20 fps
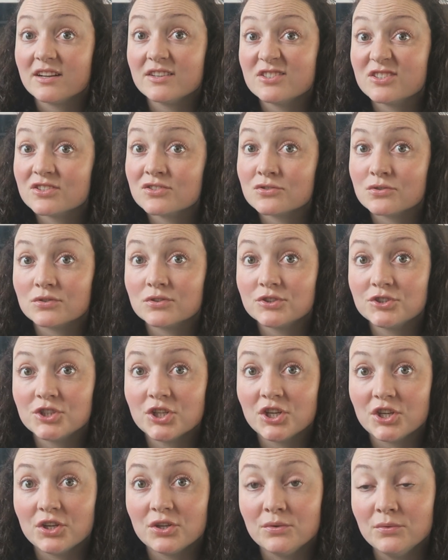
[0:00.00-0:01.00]
I just got
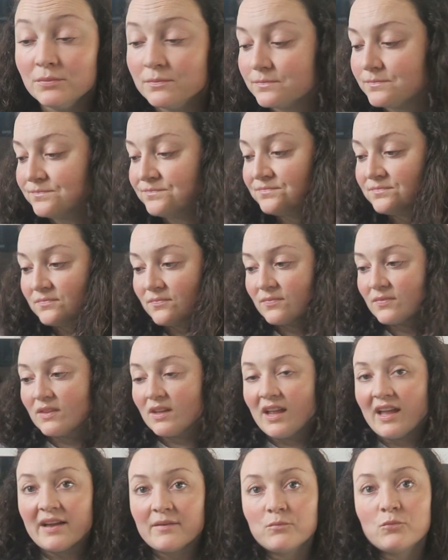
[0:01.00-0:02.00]
2,
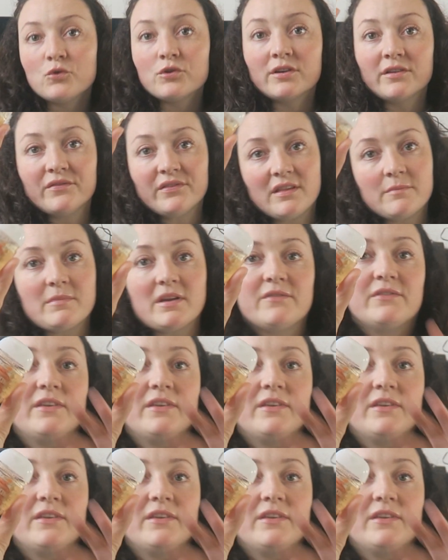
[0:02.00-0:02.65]
and one of them